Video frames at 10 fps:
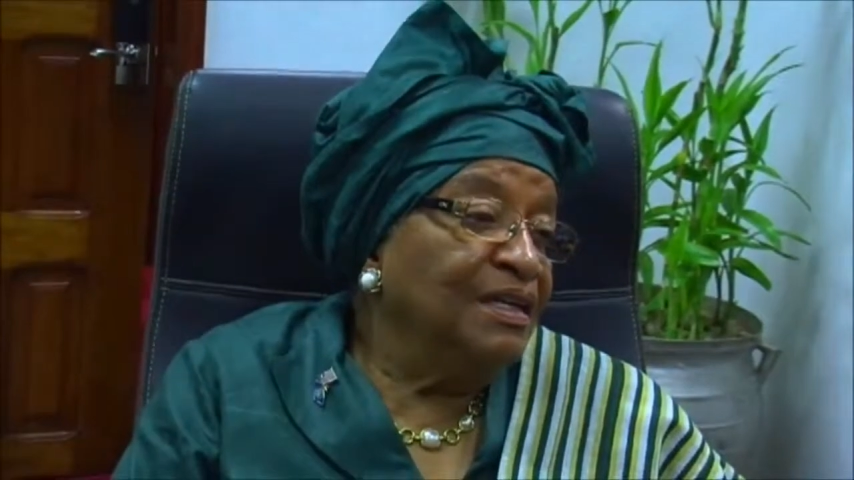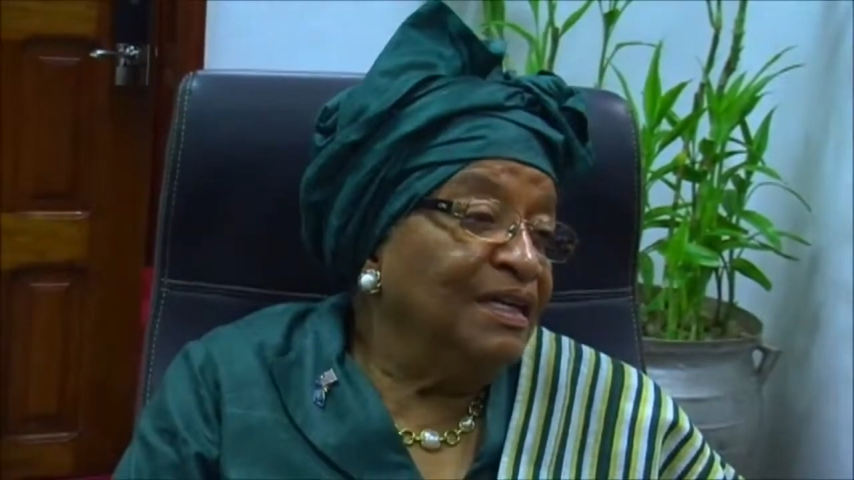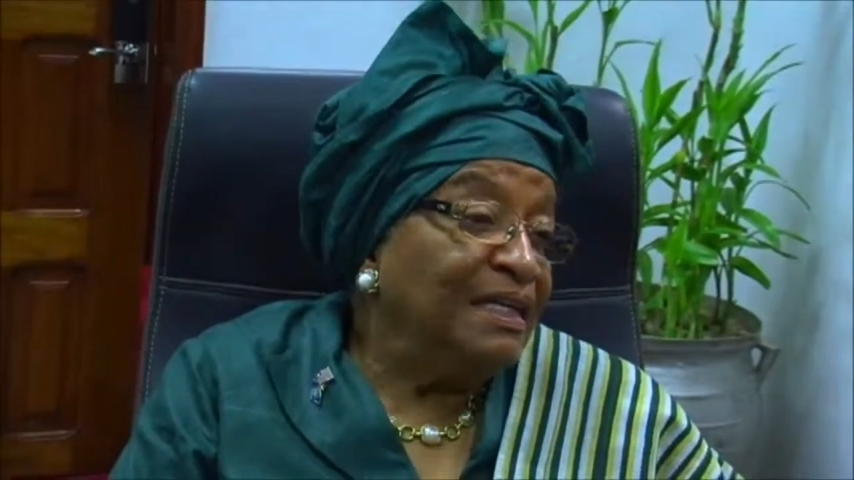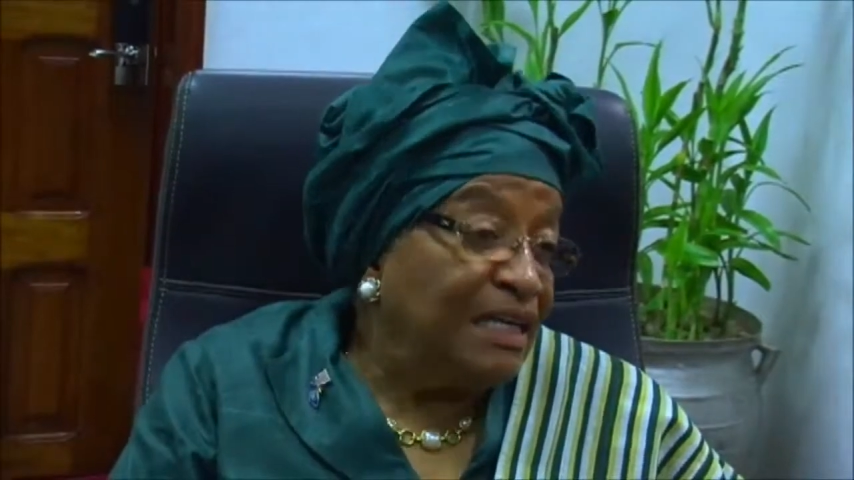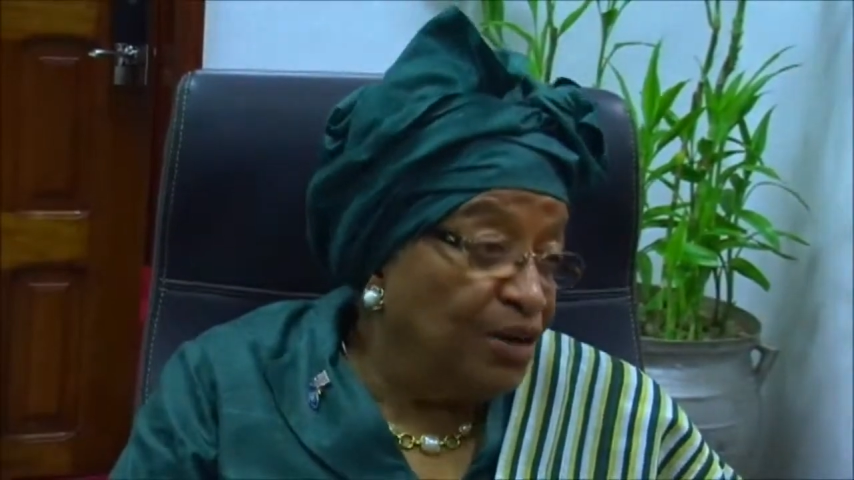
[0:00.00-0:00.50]

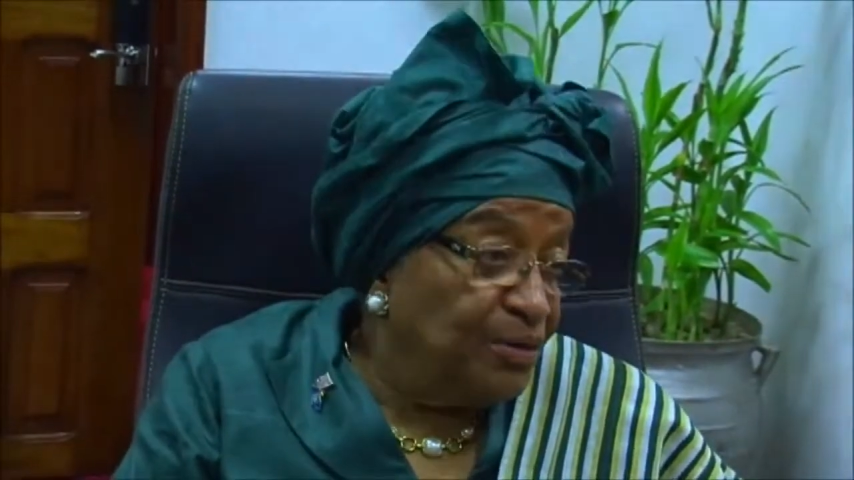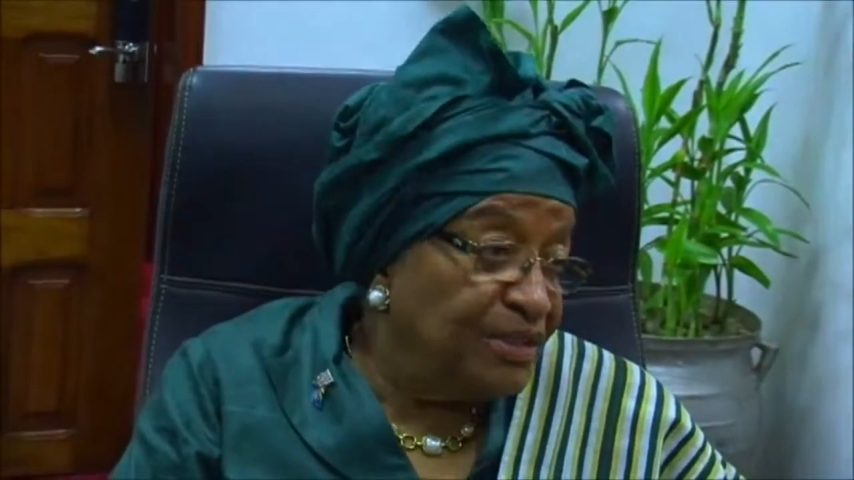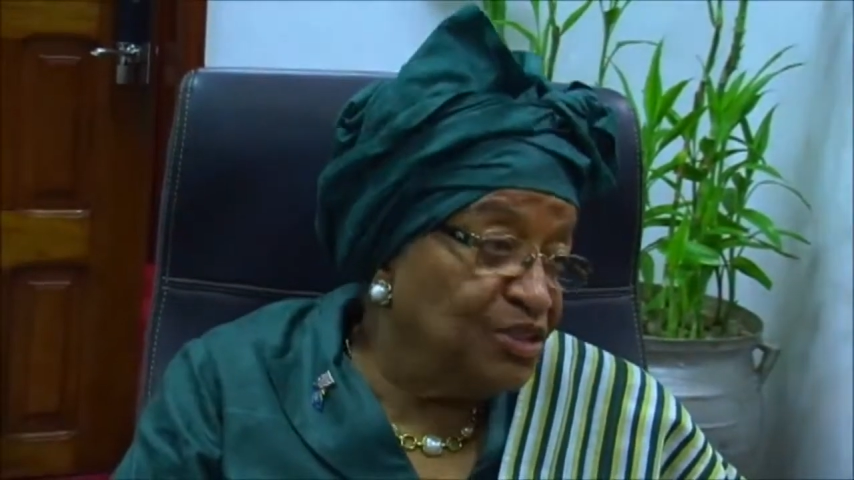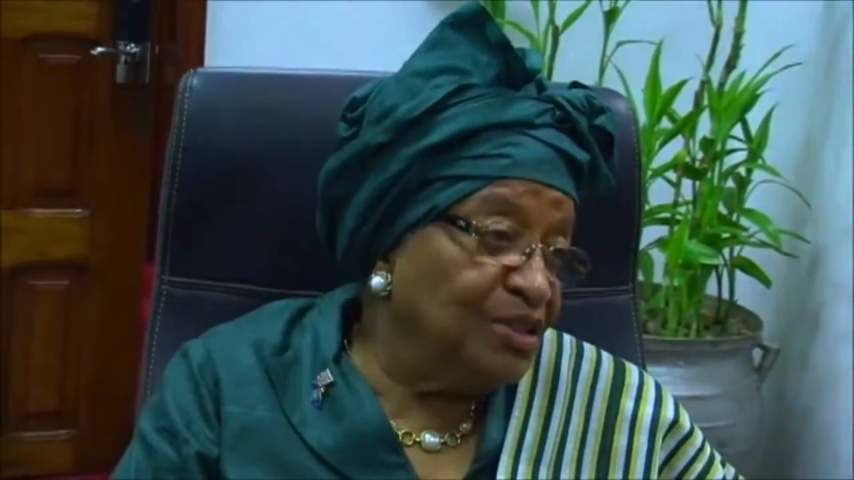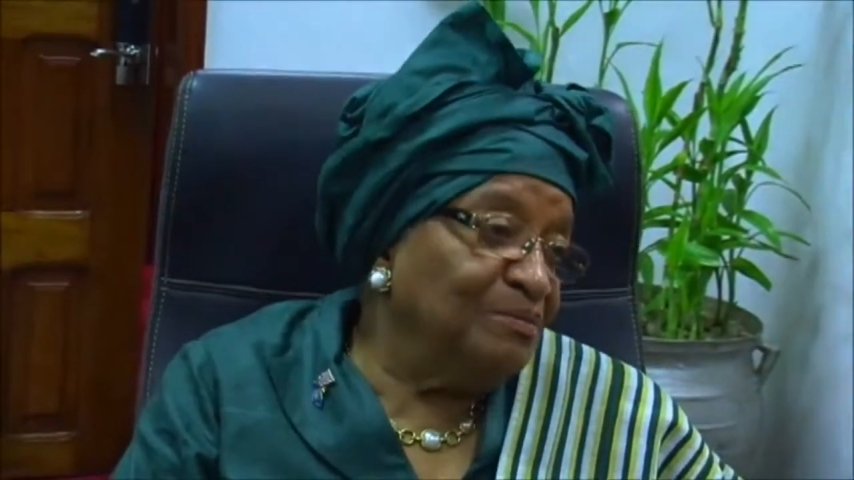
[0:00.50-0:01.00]

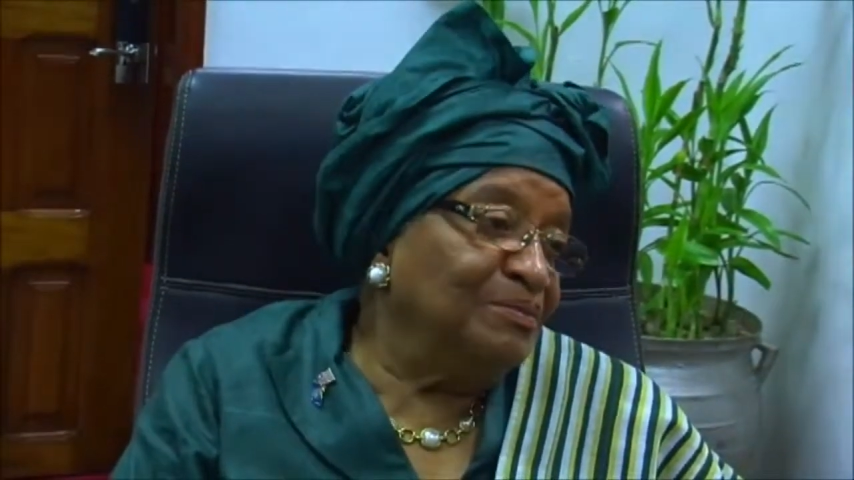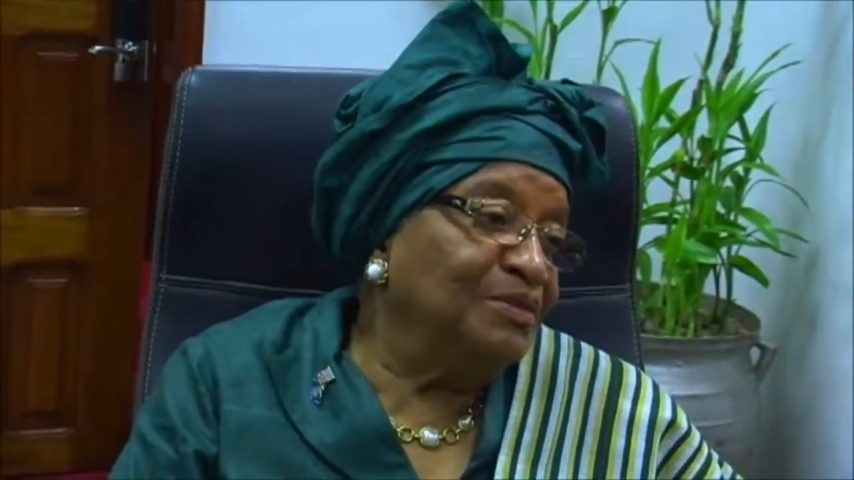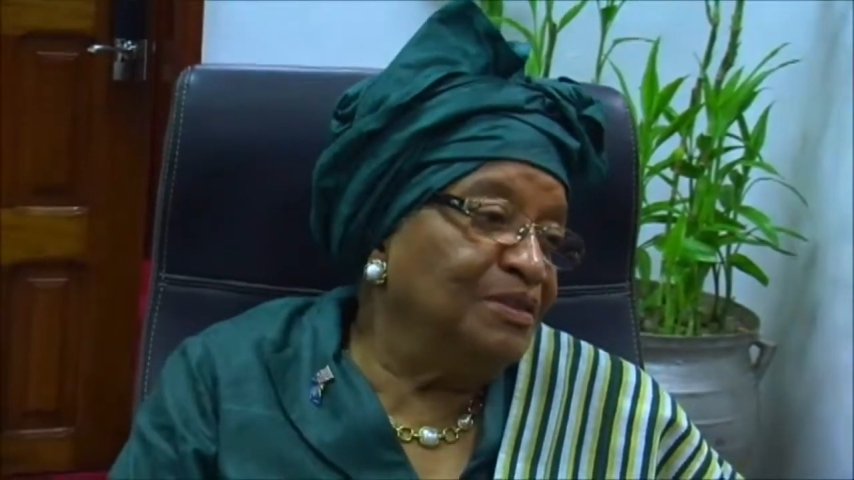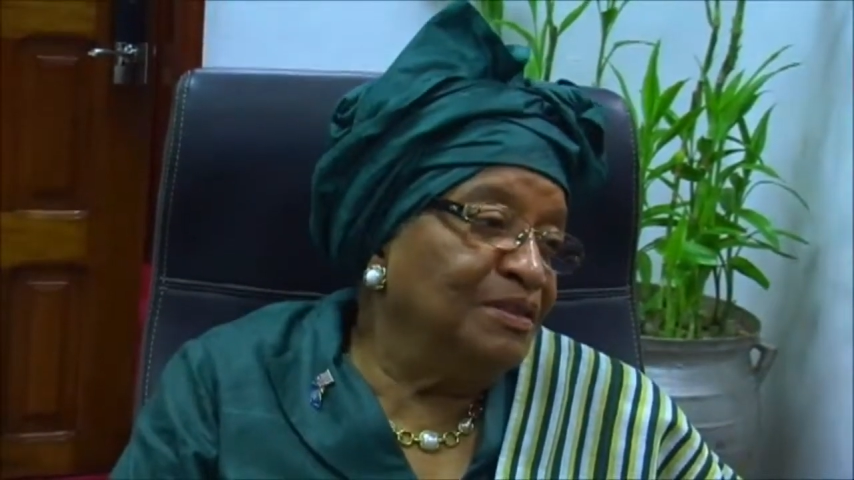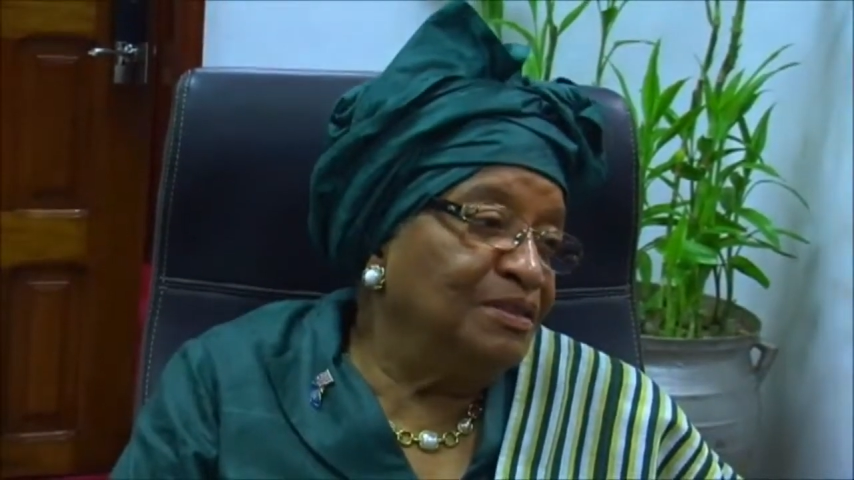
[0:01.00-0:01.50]
encourage them
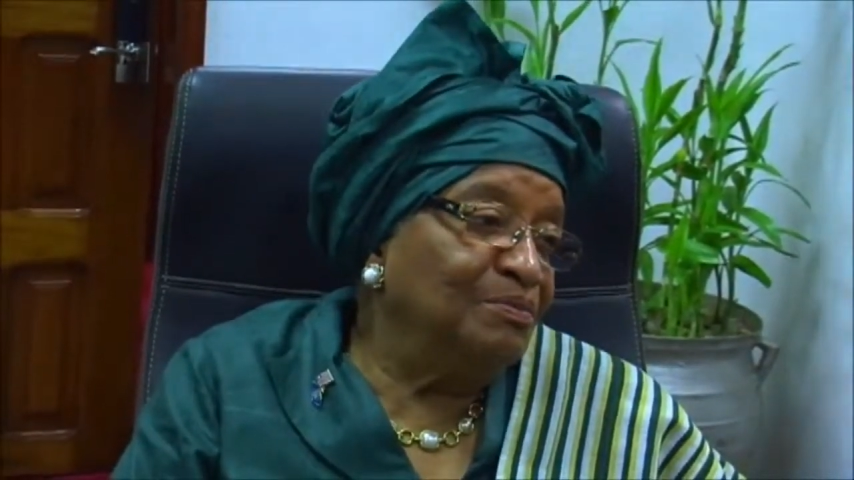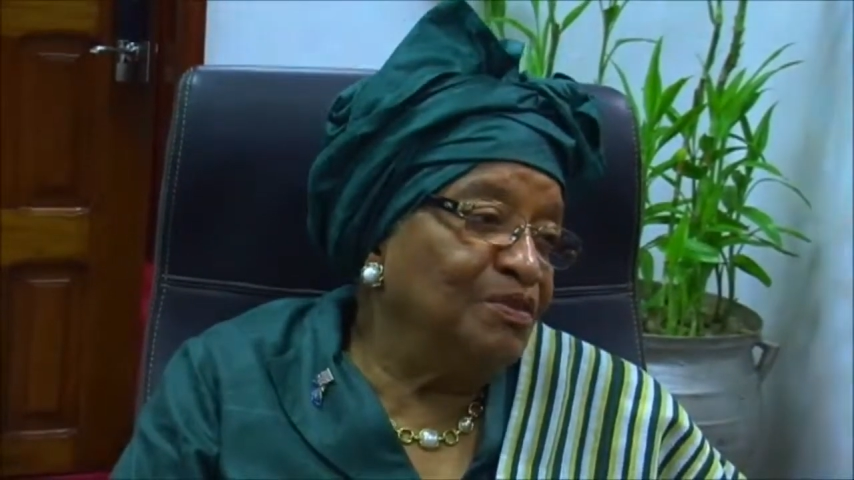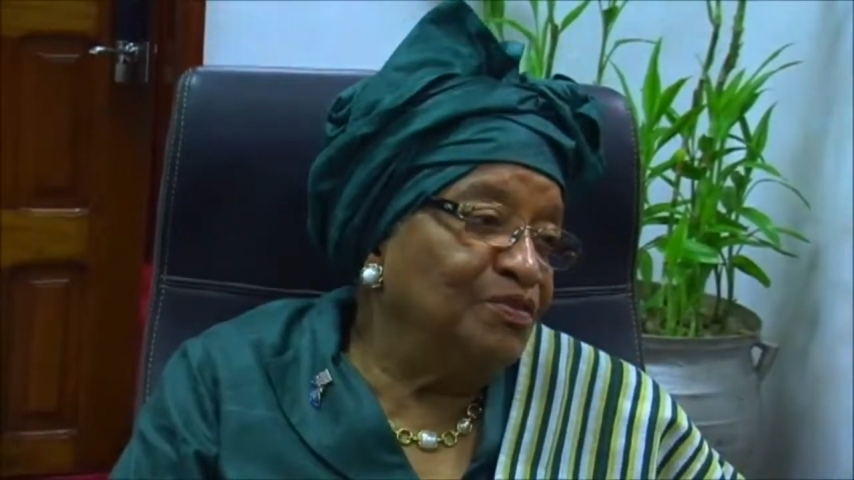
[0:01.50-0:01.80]
to be